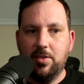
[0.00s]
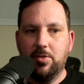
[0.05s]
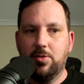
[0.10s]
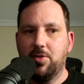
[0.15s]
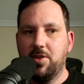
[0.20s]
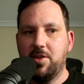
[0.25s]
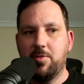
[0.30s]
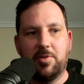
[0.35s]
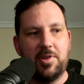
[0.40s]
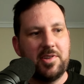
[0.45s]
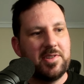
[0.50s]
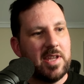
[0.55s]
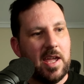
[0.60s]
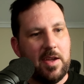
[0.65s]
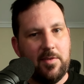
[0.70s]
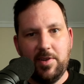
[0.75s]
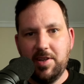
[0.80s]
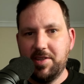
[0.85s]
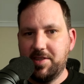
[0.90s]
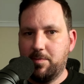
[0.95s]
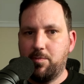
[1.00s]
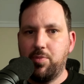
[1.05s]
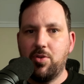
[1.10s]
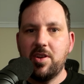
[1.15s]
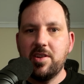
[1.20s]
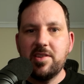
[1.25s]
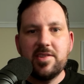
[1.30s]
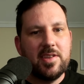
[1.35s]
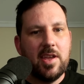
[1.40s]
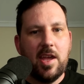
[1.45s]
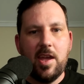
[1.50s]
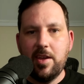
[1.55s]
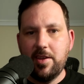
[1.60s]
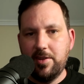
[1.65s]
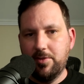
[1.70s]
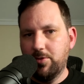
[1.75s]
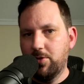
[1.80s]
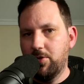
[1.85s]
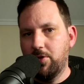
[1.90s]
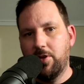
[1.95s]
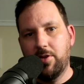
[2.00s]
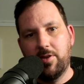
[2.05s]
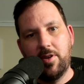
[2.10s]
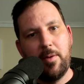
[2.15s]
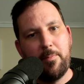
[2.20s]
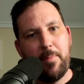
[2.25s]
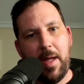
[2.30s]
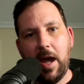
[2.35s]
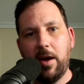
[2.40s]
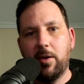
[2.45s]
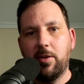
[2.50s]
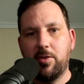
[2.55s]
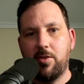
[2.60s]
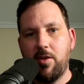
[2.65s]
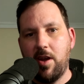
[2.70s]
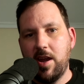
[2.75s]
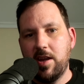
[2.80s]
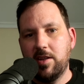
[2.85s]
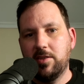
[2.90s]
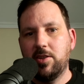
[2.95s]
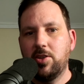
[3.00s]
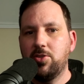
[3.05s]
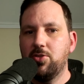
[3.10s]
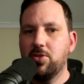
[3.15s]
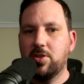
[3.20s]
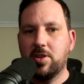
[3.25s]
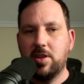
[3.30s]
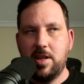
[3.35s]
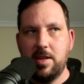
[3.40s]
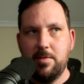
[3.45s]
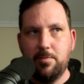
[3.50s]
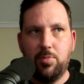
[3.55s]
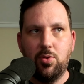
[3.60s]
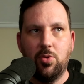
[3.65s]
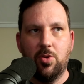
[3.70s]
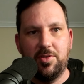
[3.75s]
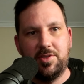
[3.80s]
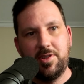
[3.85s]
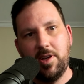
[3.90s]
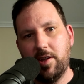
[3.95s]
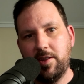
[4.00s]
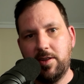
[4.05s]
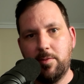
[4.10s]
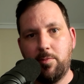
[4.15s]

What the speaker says: or you want to save it as a preset or a power grade that you can import to other